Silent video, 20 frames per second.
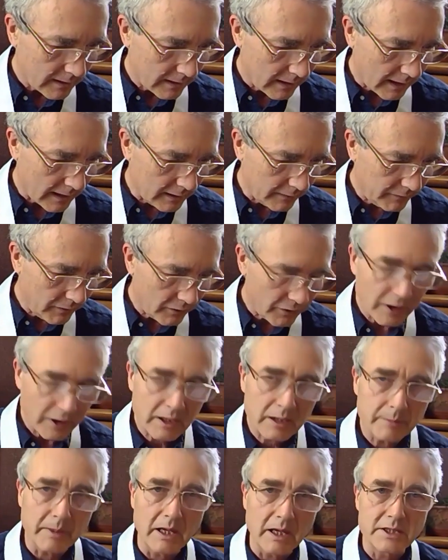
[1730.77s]
if you
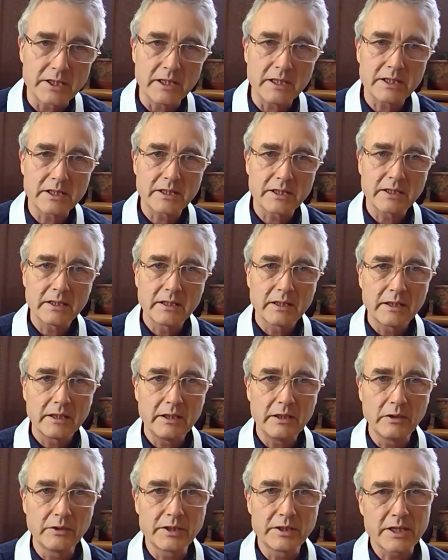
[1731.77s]
think about it,
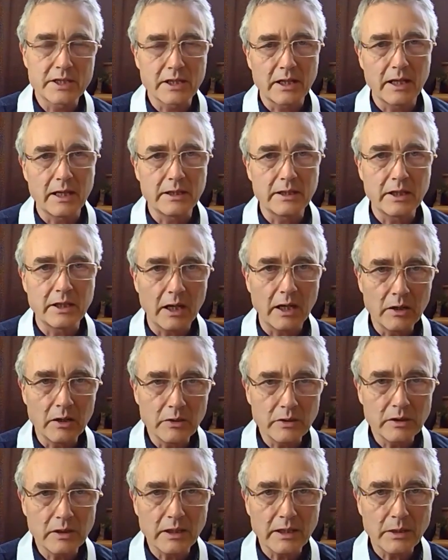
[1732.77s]
you'll decide the
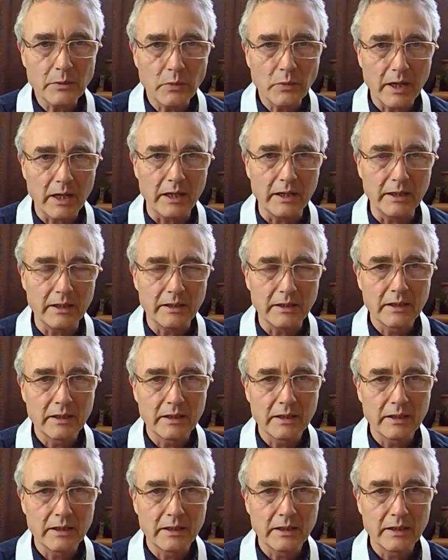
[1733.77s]
only way